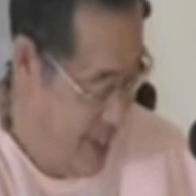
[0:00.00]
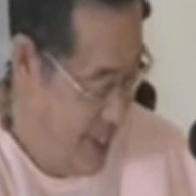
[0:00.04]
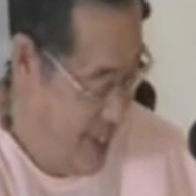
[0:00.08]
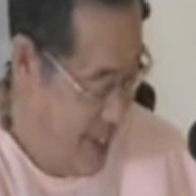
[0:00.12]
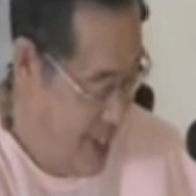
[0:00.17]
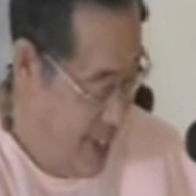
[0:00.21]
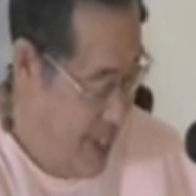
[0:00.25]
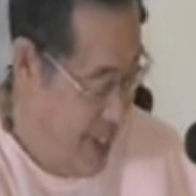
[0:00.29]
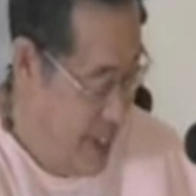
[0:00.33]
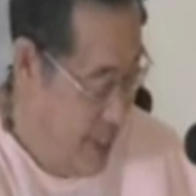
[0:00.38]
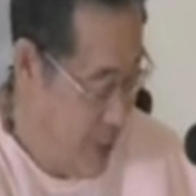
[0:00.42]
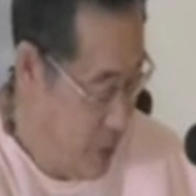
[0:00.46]

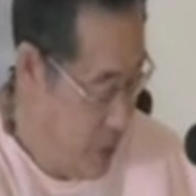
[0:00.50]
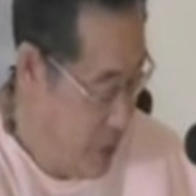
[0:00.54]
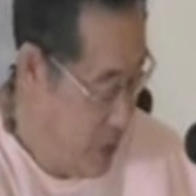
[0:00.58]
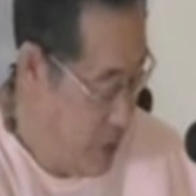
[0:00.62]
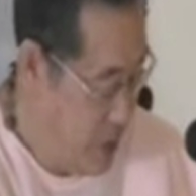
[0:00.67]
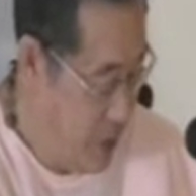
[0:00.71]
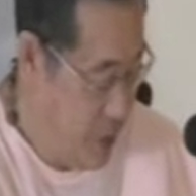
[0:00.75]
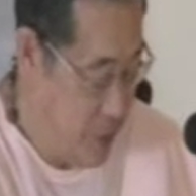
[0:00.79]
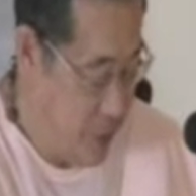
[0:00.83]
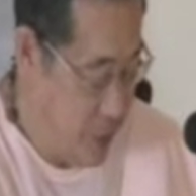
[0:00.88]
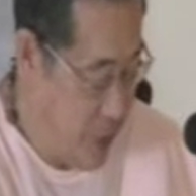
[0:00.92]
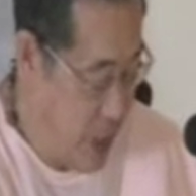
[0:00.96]
So he
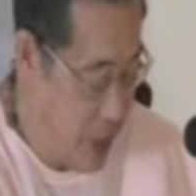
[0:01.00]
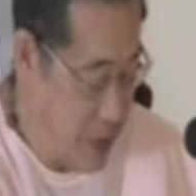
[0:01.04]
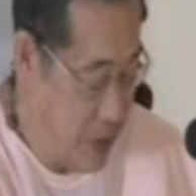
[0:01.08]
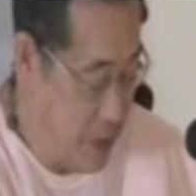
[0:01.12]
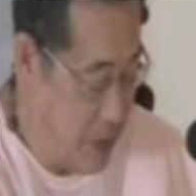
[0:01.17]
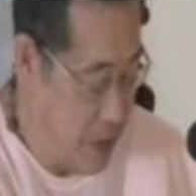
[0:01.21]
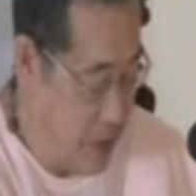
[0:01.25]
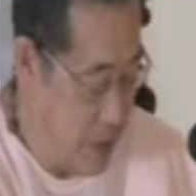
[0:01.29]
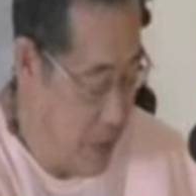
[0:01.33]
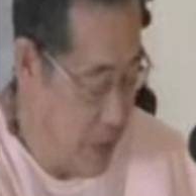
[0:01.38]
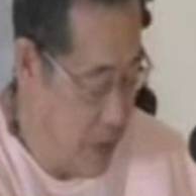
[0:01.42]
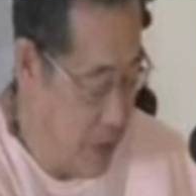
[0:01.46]
didn't
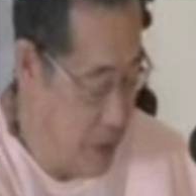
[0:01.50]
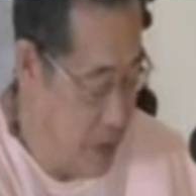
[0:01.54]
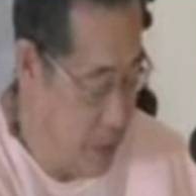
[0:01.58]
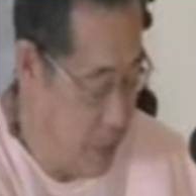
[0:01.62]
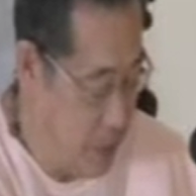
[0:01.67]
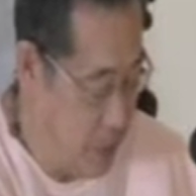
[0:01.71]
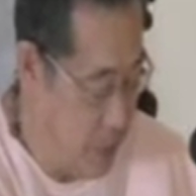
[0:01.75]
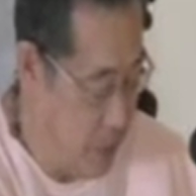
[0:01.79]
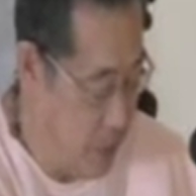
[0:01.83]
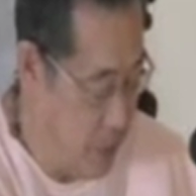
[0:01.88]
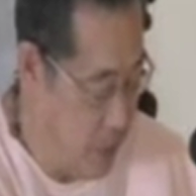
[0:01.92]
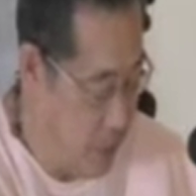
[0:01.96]
recognize
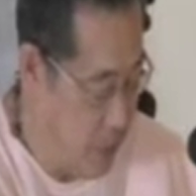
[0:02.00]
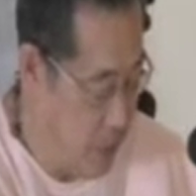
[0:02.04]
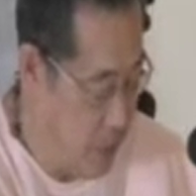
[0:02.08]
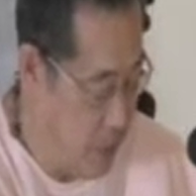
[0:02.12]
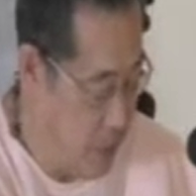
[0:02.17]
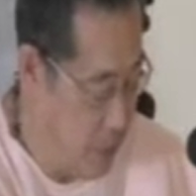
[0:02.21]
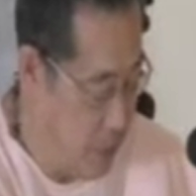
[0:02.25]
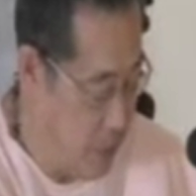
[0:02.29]
Supreme Lord